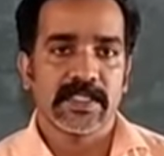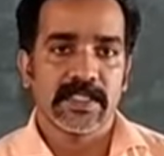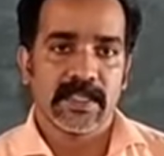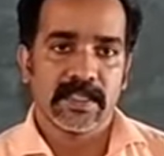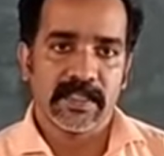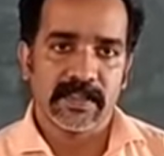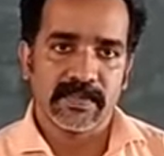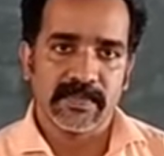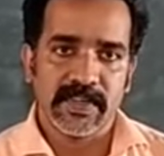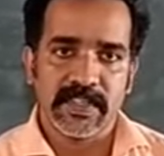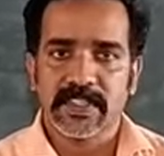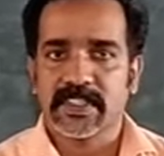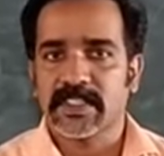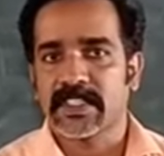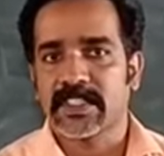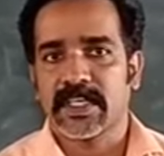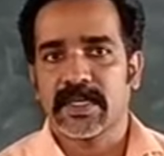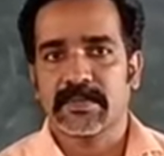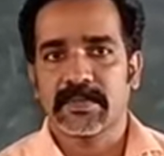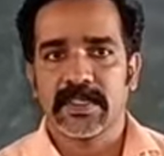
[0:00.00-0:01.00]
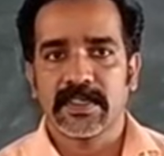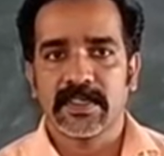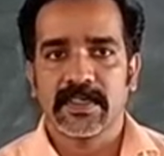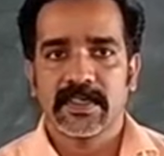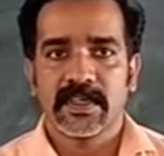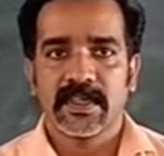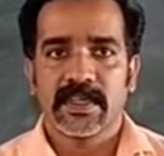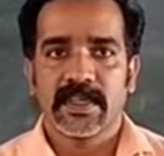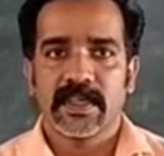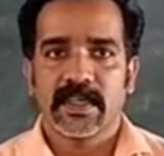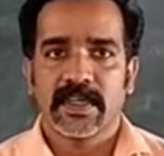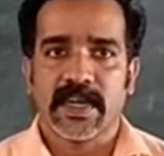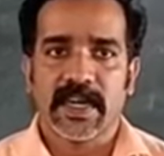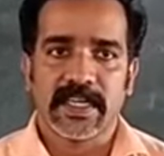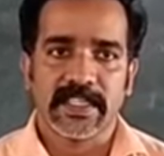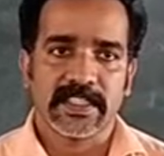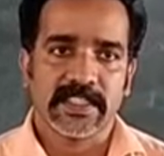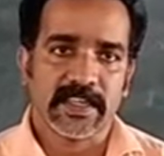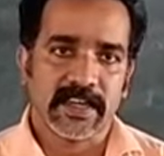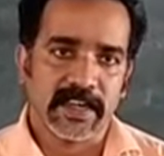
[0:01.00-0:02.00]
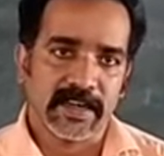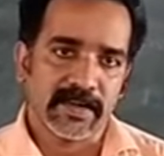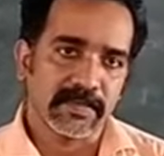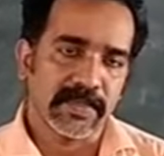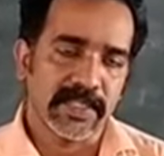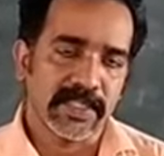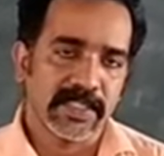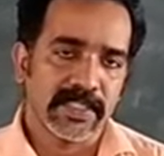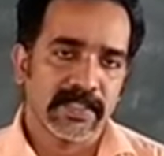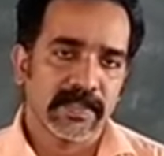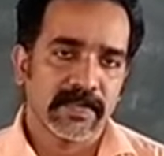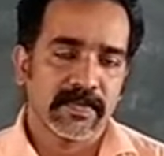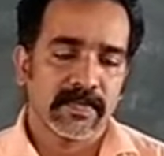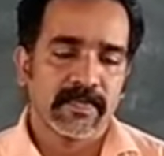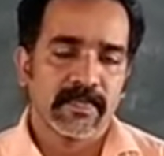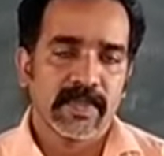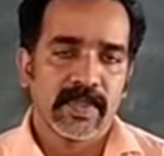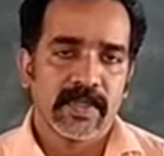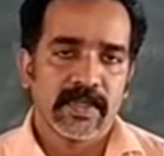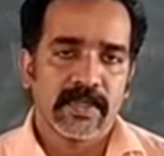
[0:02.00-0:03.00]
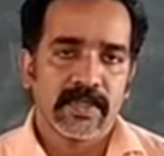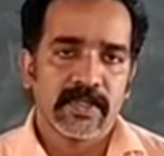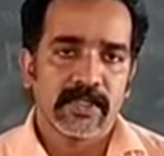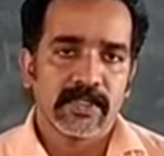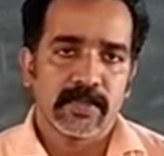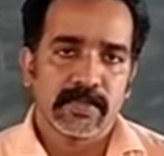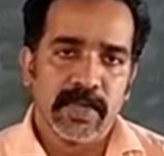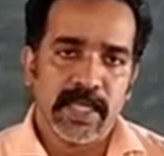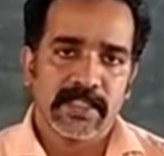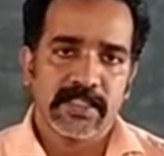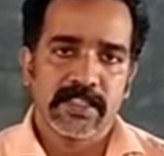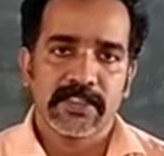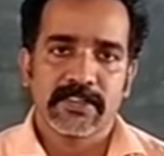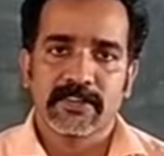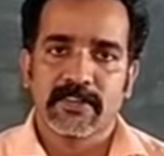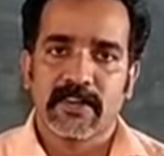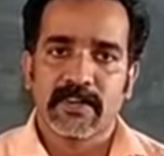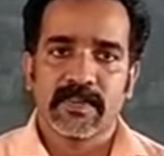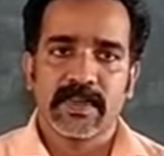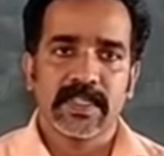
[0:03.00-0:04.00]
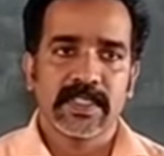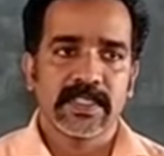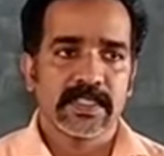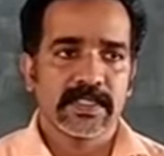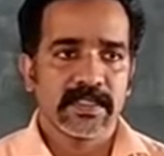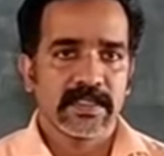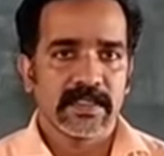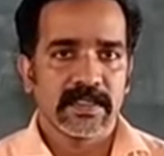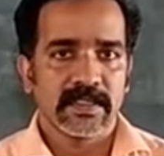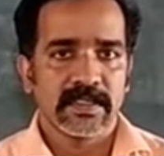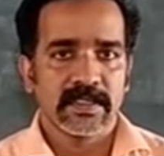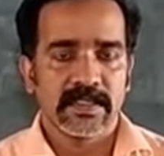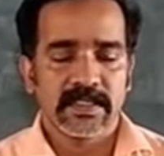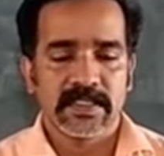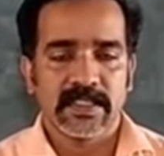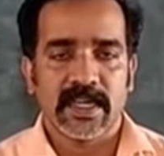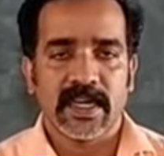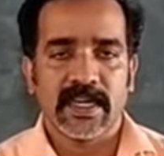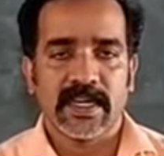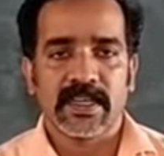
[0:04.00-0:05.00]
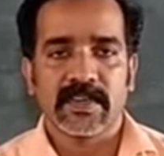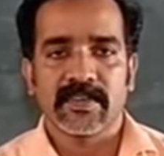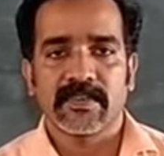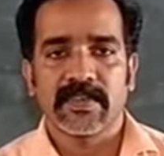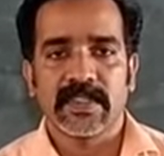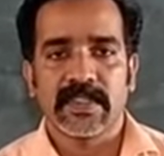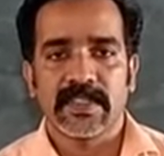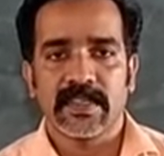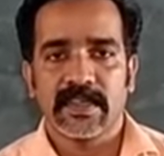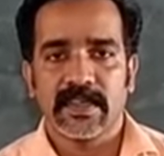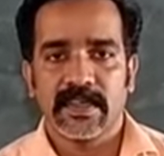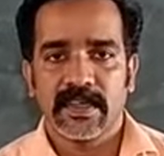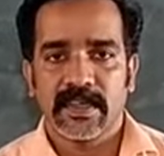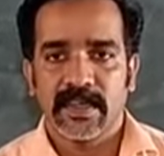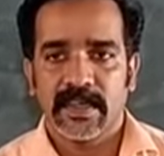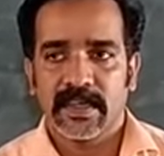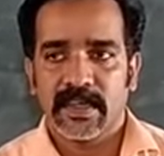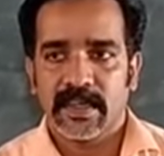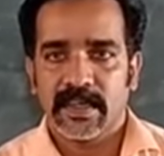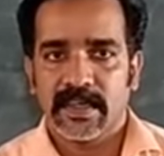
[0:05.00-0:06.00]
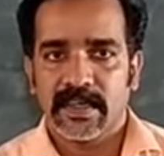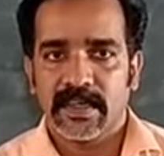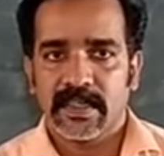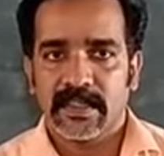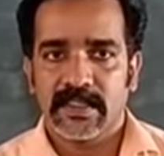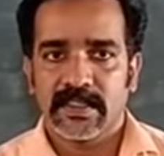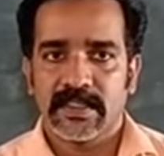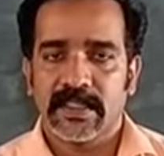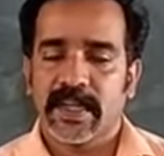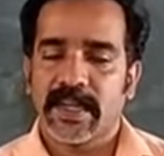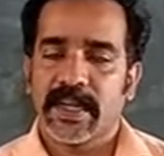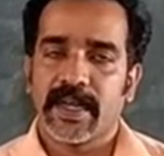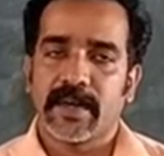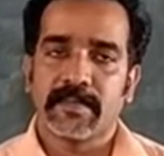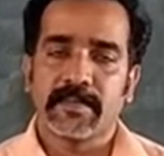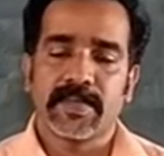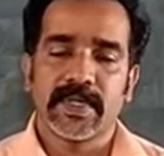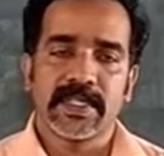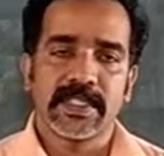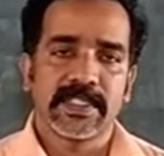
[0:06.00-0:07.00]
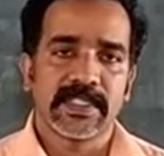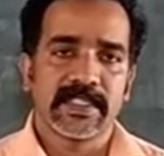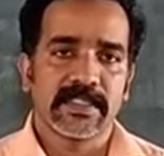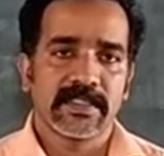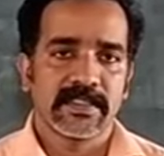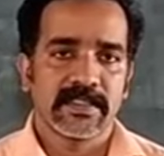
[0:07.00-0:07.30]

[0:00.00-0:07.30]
The first chapter, rational numbers. So maths is always starting with the numbers.